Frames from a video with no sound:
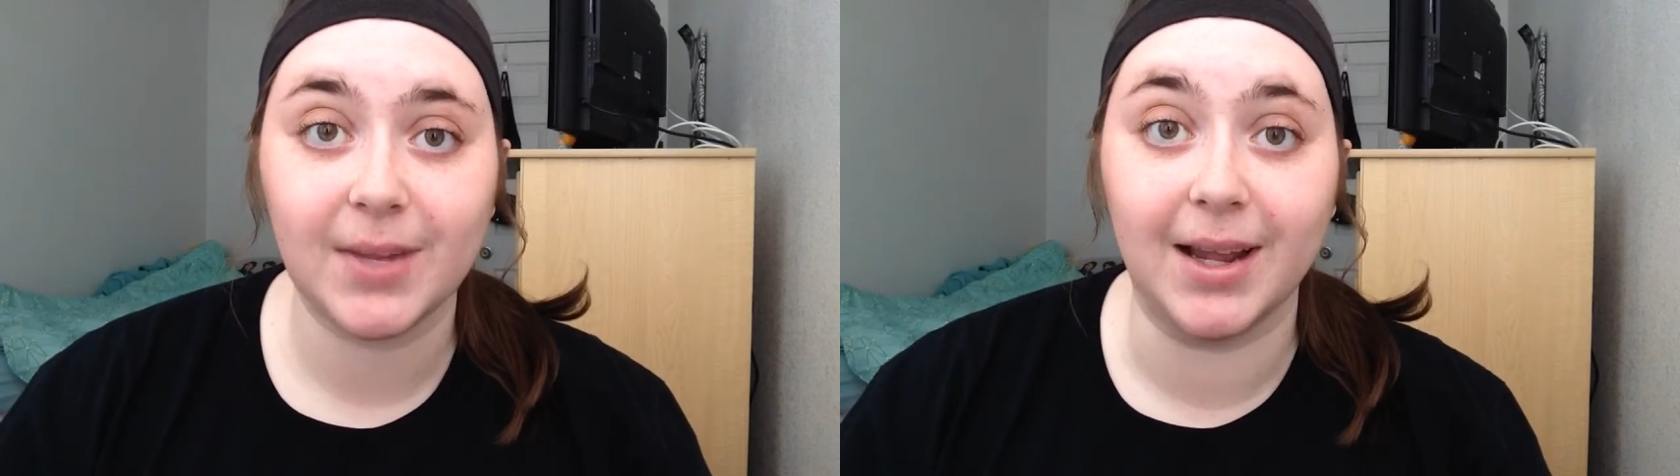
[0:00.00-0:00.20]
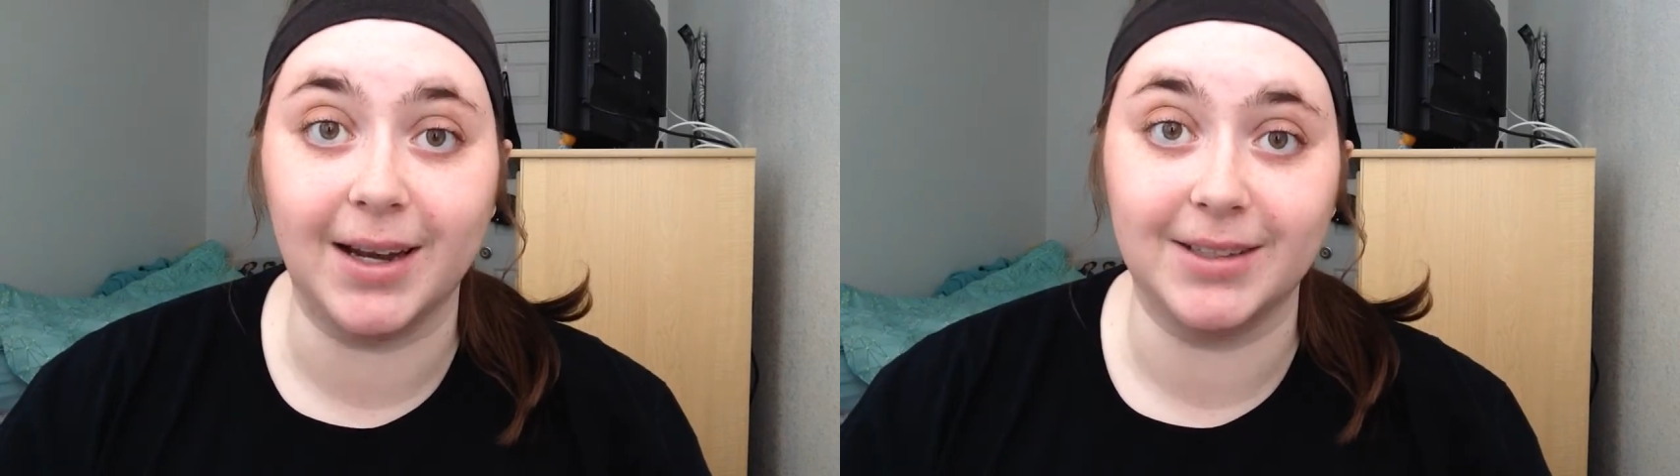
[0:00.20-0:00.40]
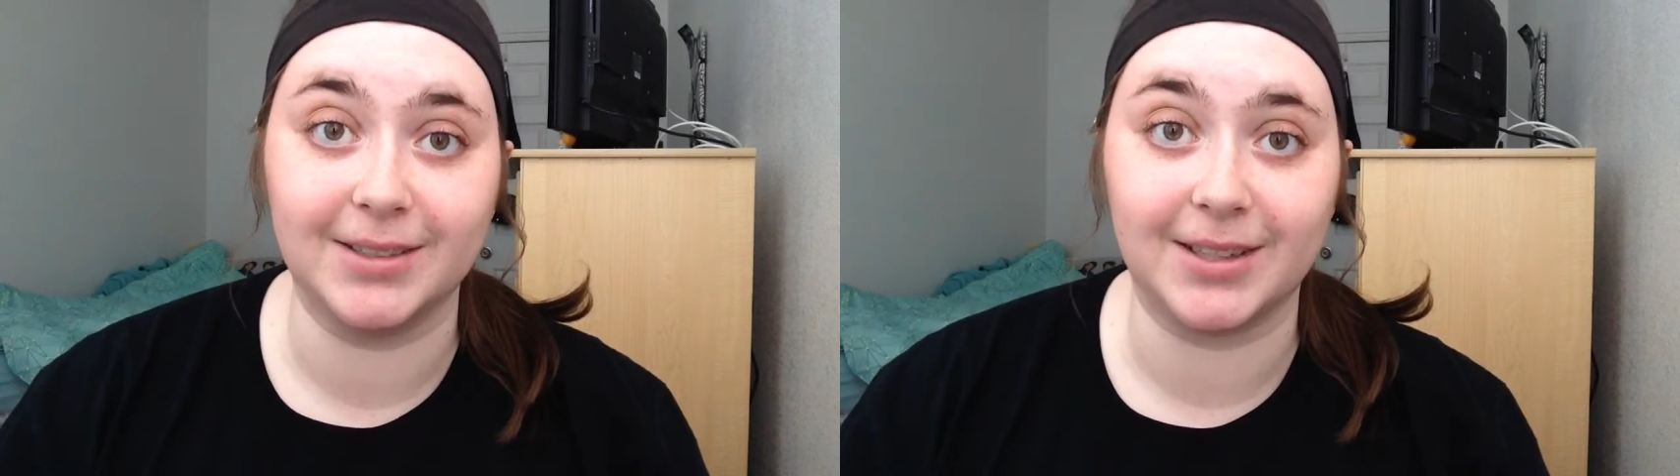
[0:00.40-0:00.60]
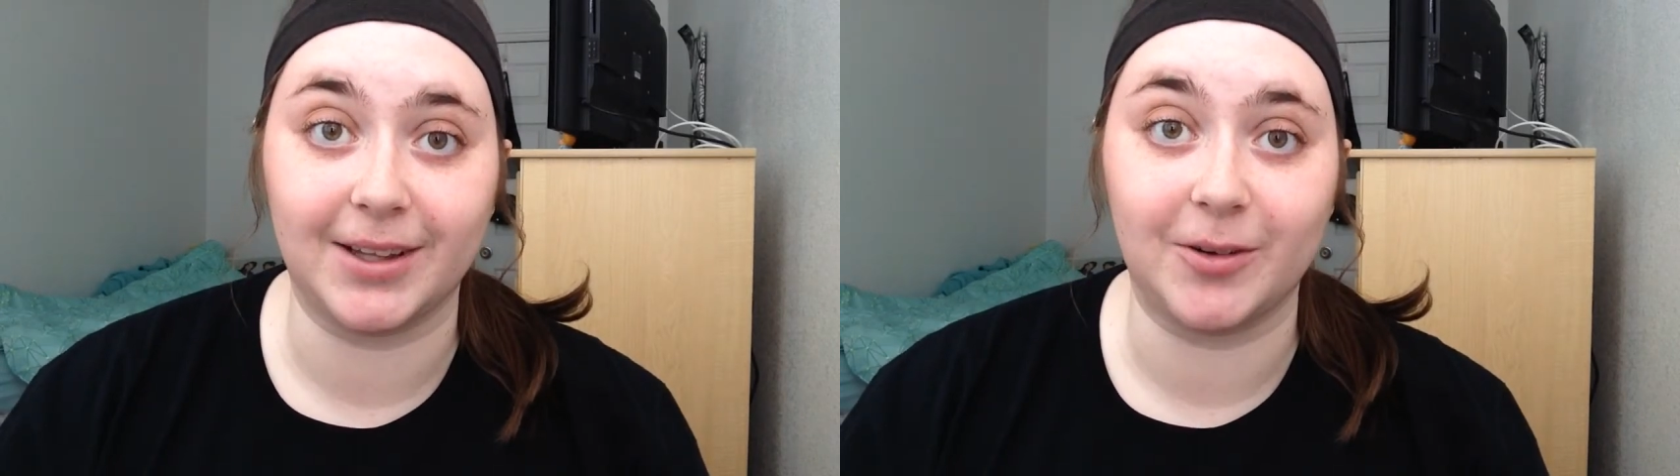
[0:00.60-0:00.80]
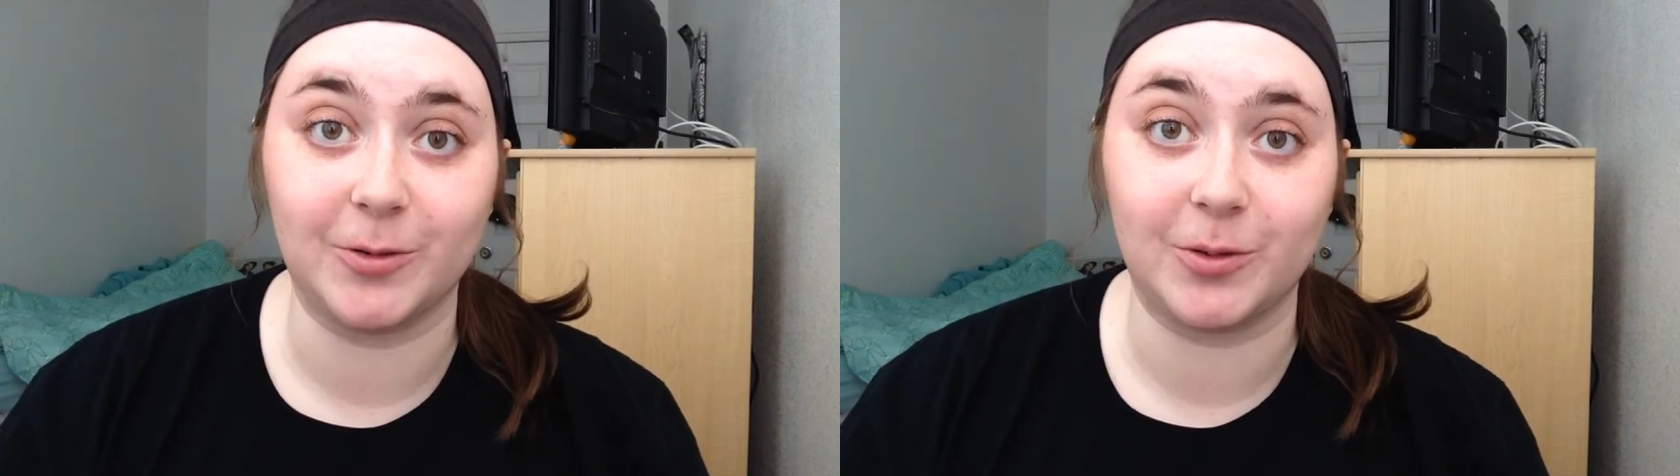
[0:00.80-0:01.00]
And I just thought
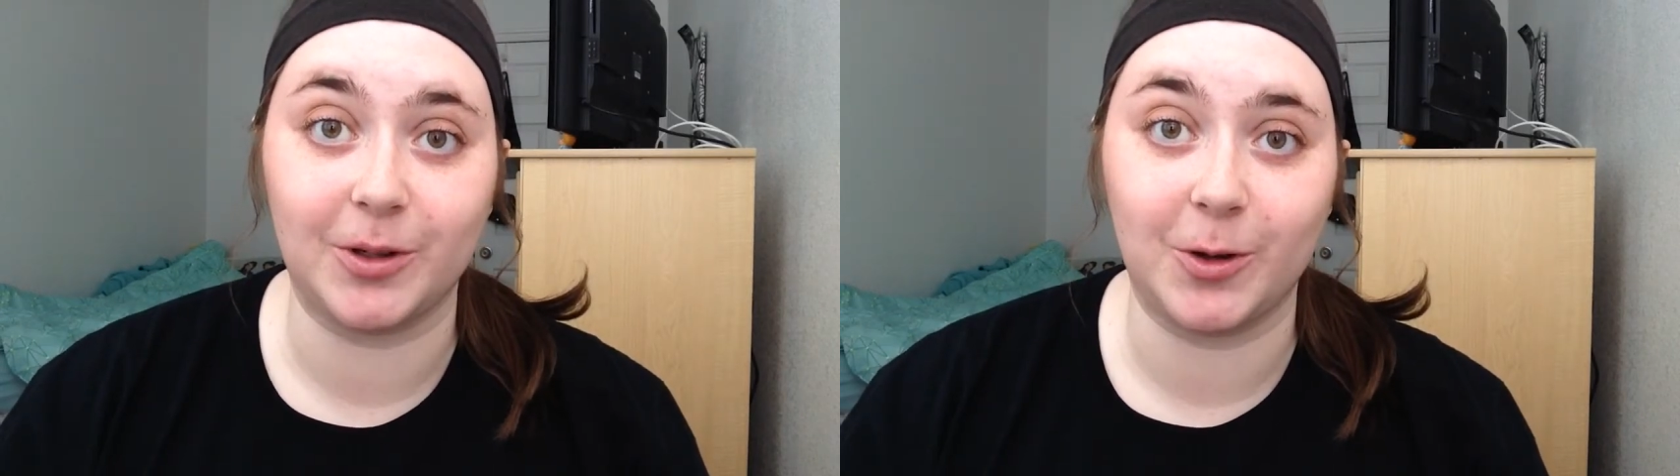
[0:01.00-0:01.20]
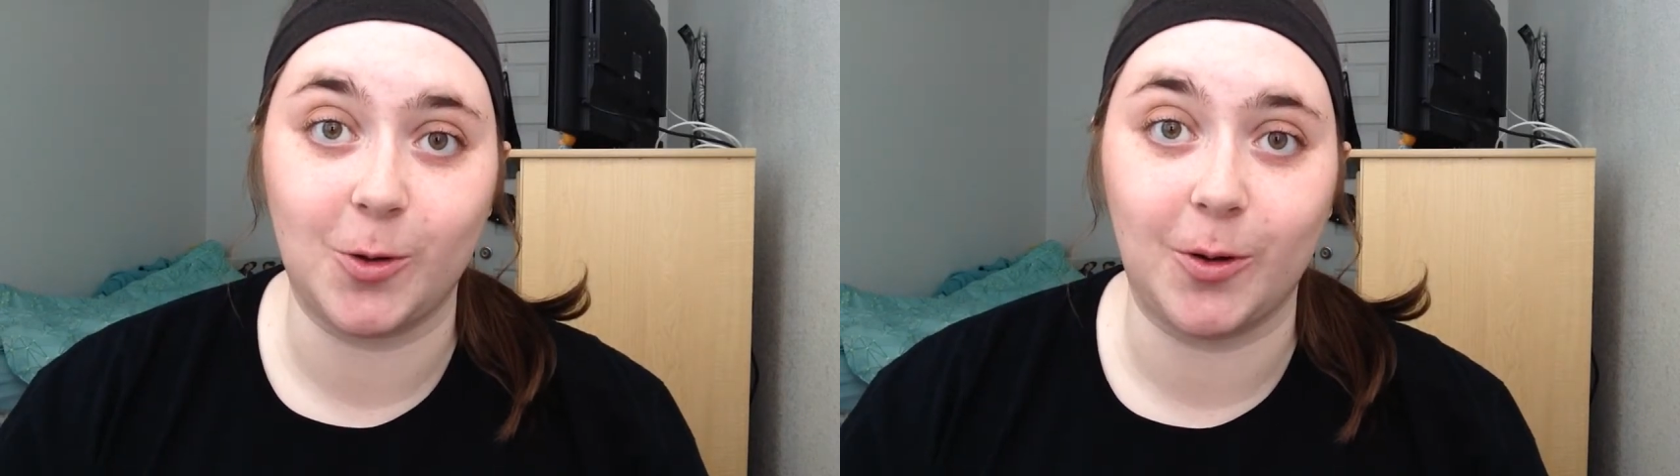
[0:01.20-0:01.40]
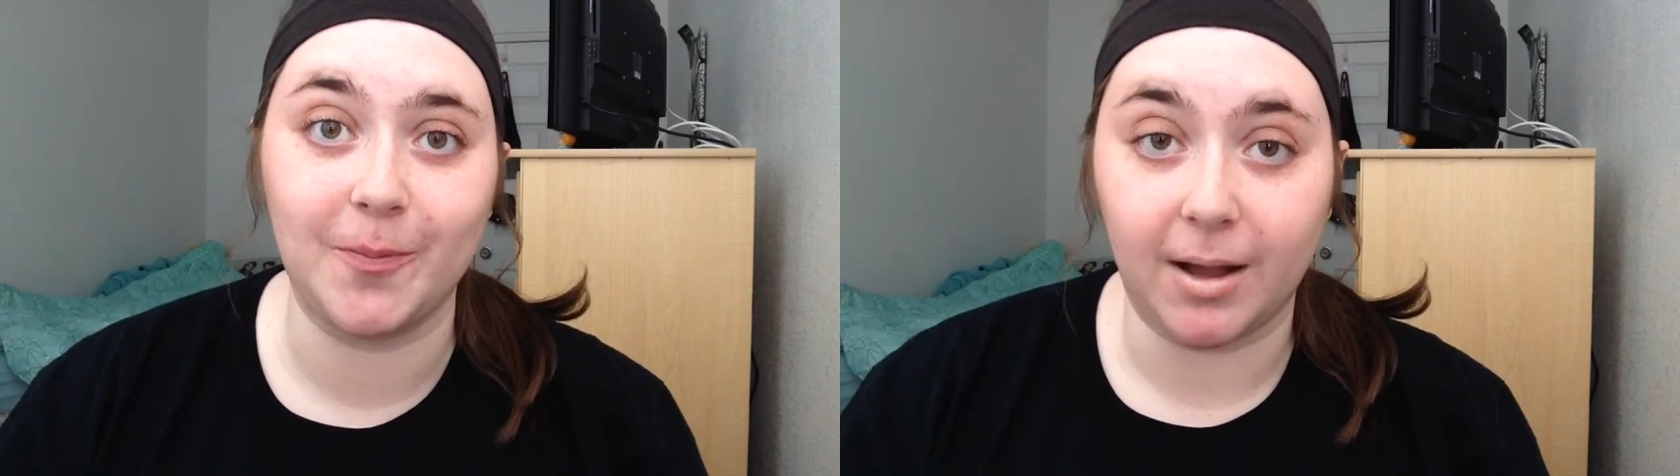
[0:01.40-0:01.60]
that was really cool.